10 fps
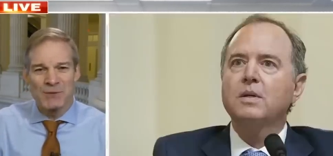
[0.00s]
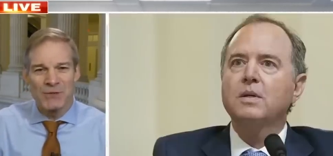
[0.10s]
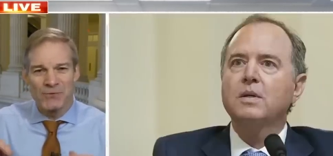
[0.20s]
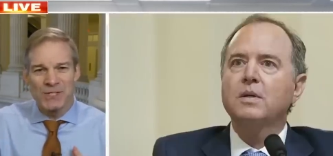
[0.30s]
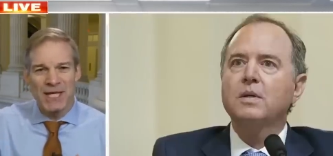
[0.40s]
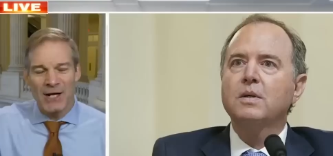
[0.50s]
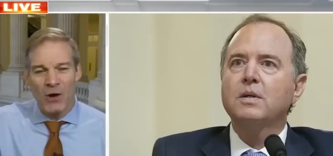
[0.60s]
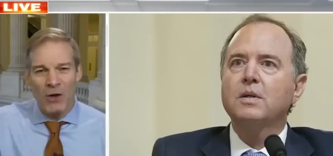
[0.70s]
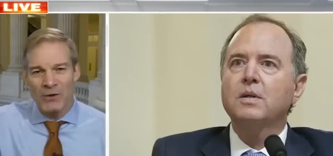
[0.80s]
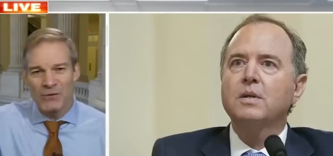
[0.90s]
Speaker 1: Schiff was
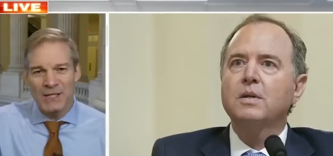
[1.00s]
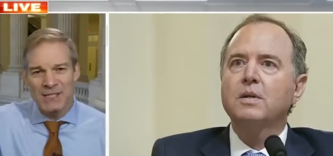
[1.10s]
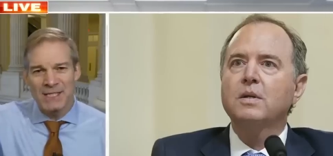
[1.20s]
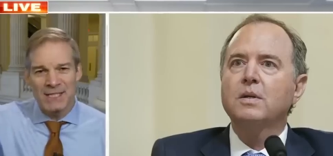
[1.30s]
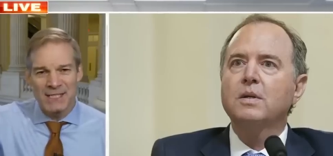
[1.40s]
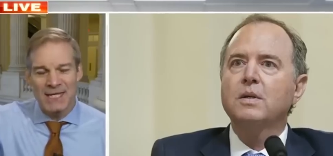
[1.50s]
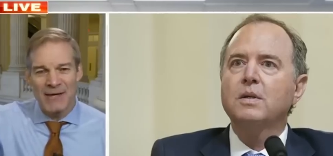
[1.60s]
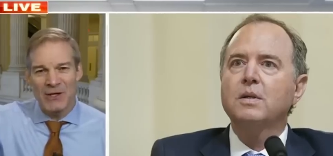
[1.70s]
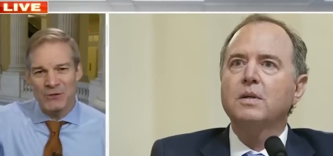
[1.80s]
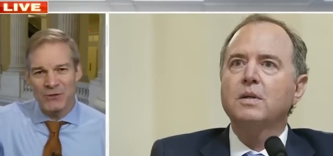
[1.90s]
saying all the things he
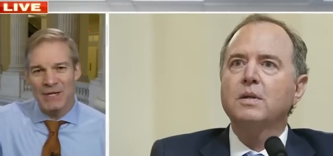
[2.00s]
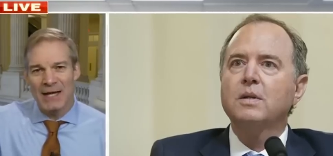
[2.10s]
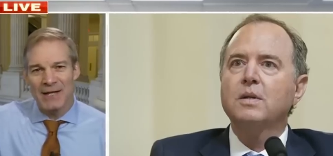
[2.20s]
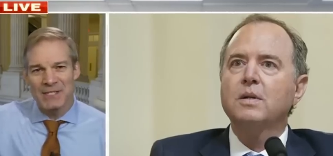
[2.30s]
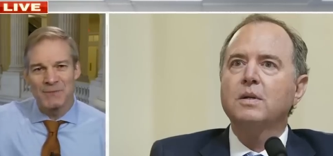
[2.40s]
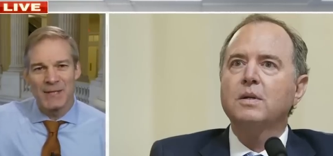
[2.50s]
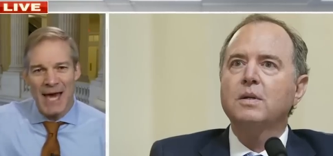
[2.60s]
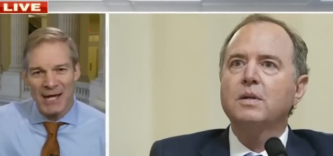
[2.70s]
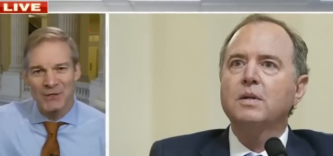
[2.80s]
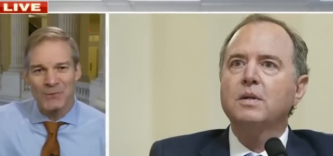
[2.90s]
said that turned out not to be
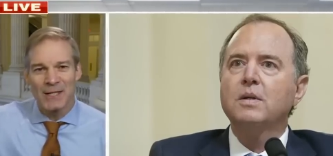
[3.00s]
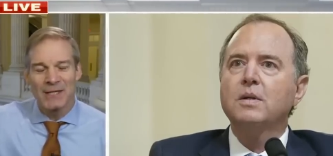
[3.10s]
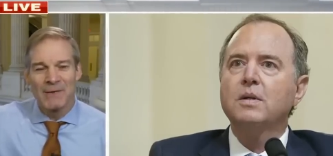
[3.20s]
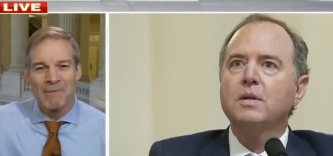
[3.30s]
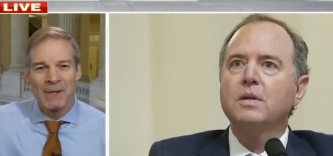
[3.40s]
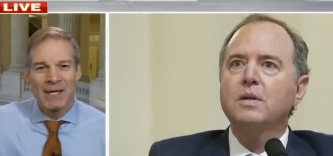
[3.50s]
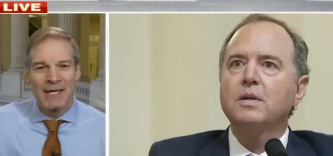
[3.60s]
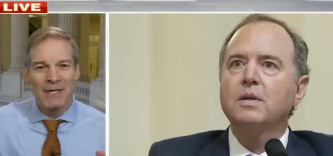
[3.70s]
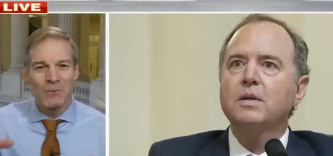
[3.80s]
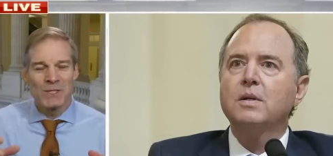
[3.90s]
accurate,
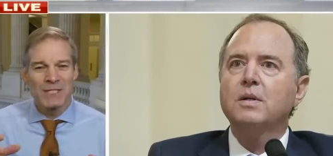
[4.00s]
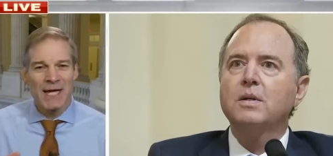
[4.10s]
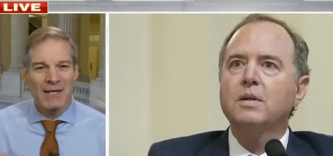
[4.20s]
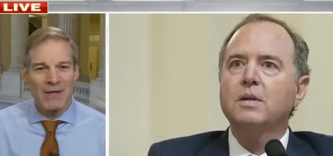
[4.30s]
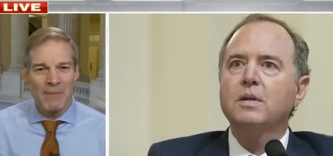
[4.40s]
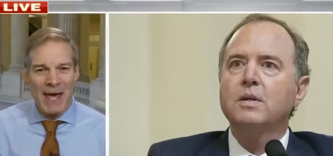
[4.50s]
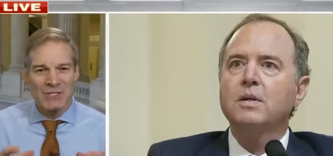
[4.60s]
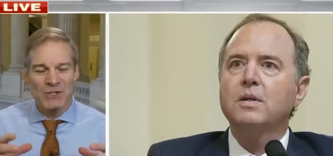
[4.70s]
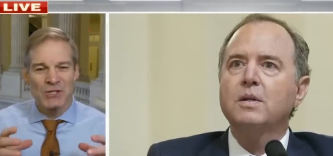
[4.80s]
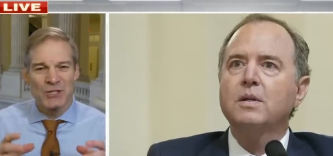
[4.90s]
he was saying them
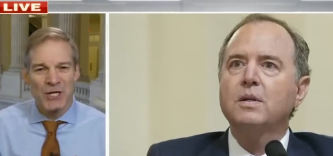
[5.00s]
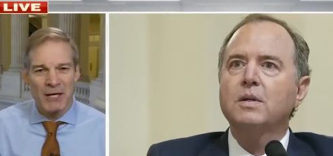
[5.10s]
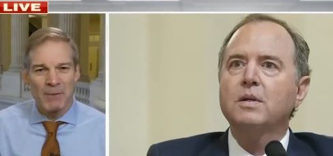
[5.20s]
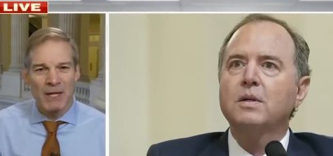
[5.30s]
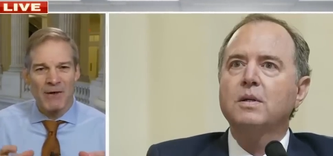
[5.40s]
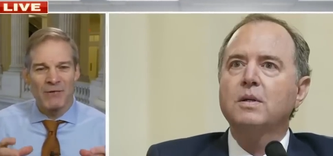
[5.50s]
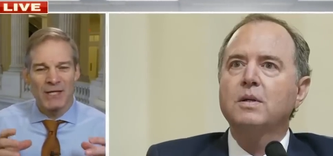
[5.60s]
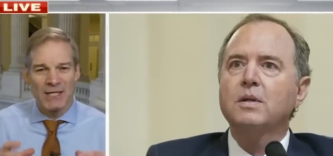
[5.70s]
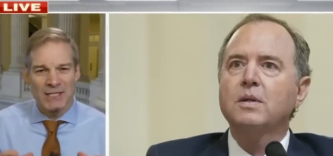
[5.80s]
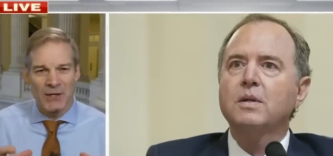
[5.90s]
as the chairman of the
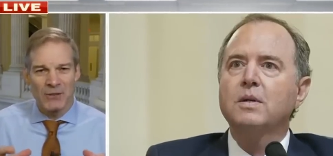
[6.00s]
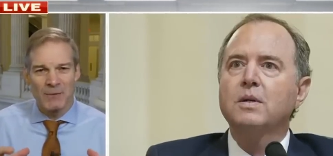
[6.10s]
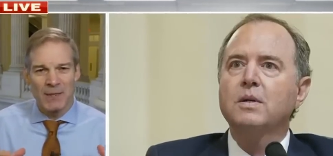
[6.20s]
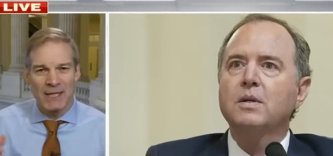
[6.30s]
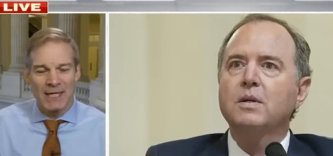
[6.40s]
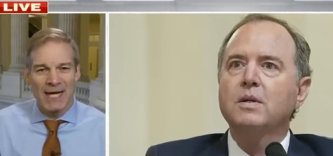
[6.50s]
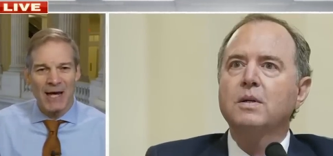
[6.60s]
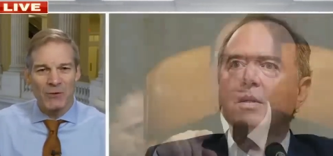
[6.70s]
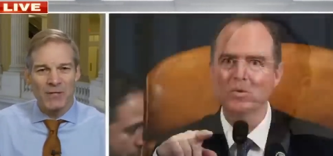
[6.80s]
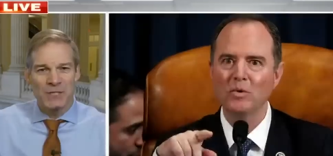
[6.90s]
Intel Committee, a
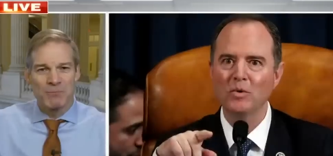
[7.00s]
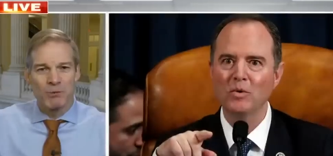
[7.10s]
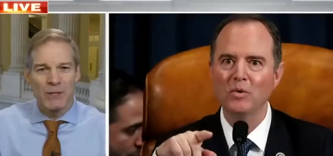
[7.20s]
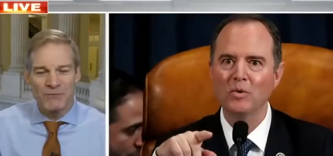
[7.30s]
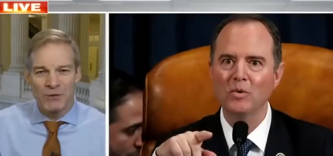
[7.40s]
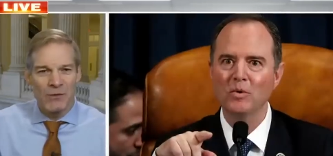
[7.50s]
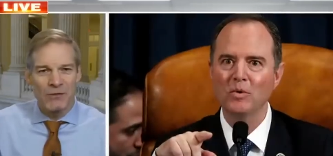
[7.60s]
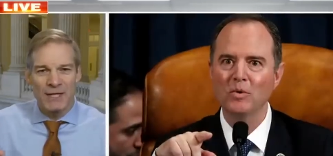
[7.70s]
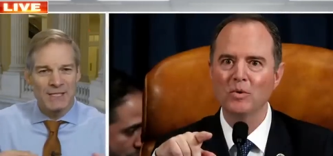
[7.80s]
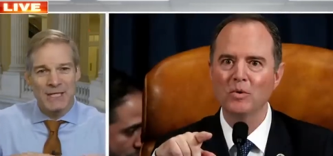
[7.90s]
guy who gets briefed on
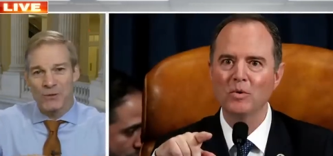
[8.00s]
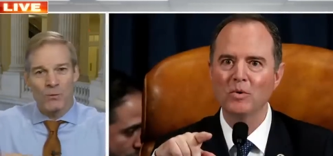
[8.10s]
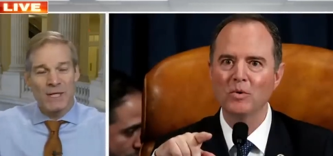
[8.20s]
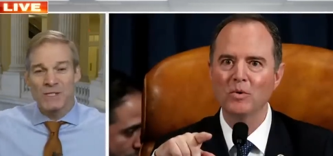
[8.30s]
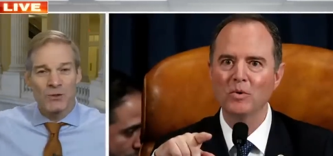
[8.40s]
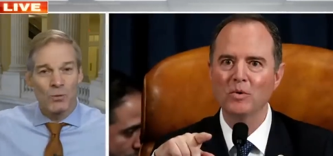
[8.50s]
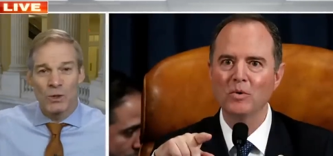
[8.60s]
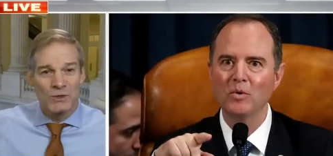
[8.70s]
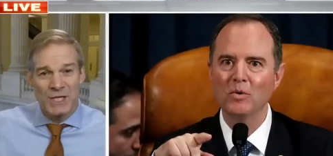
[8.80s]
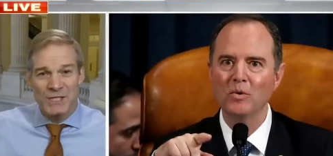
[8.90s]
things that the rest of the
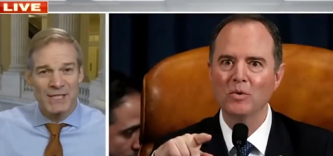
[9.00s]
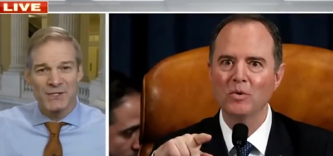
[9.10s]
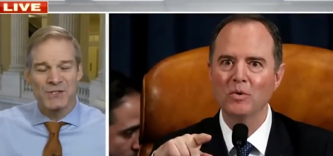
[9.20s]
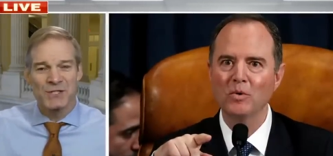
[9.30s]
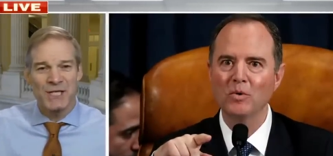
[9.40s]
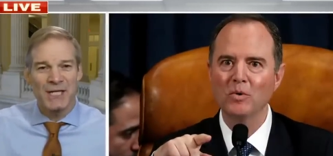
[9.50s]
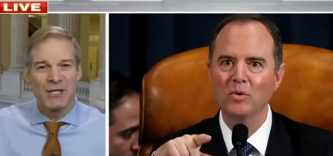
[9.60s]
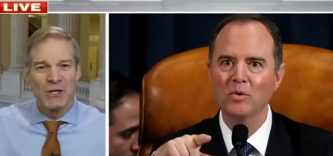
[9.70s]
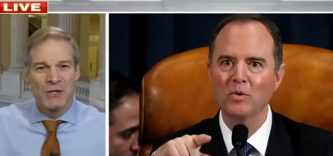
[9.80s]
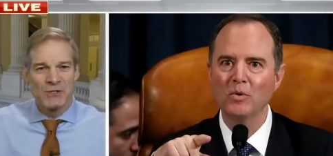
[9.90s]
world doesn't get to
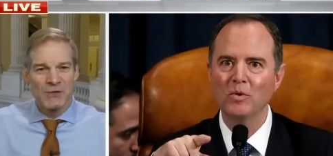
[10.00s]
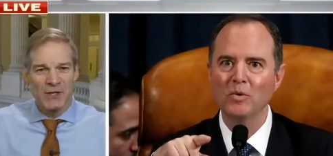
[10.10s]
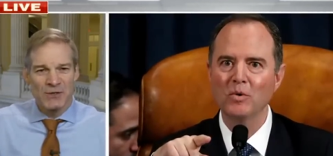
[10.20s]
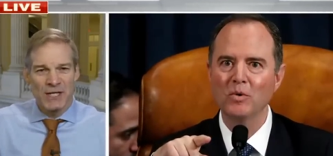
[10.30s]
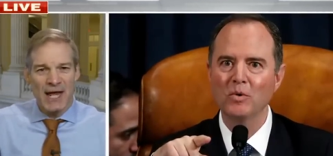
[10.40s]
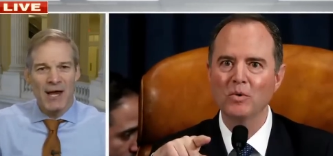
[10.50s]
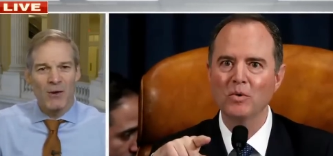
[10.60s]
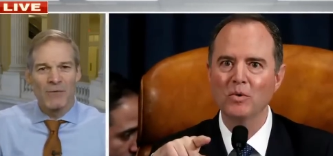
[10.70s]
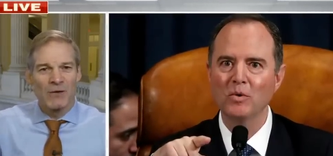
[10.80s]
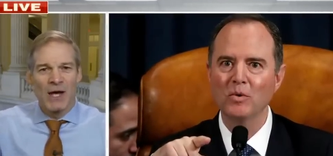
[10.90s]
see. So there is an
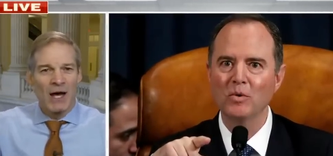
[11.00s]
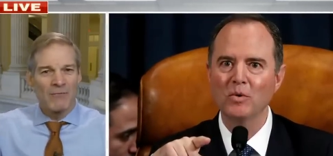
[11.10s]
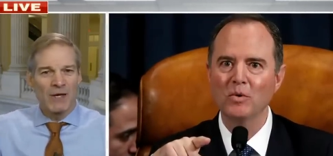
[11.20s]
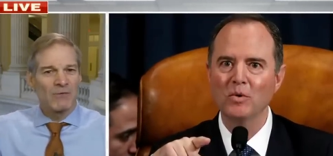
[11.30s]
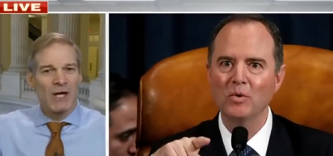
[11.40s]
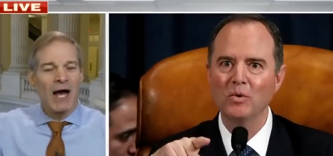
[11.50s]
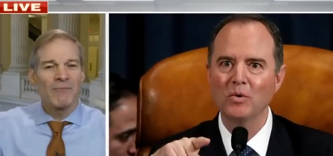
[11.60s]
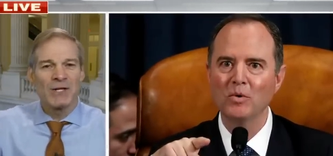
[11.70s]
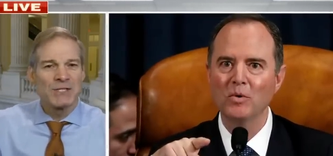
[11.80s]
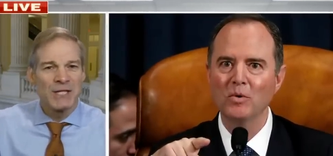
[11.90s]
air of, of, of
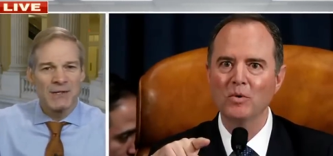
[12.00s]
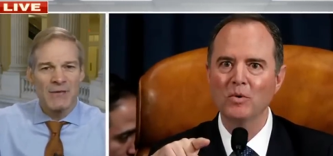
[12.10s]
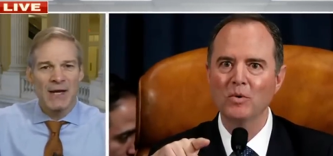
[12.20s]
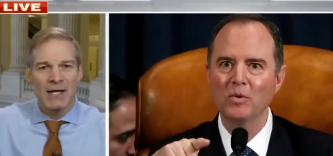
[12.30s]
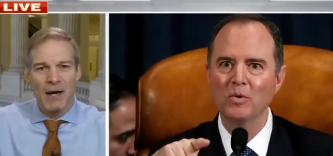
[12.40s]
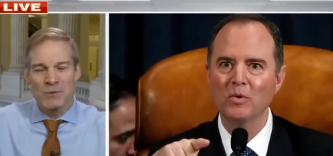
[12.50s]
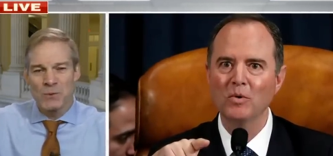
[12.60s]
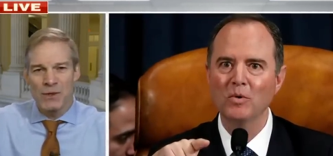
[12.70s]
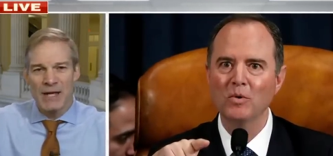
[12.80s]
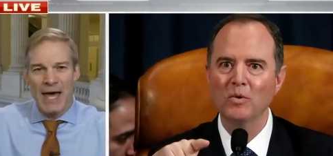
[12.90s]
confidence in, that comes
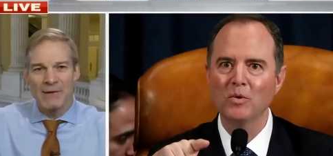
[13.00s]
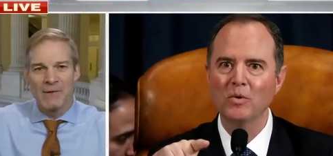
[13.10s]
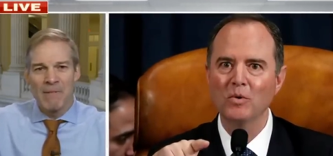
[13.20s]
with that,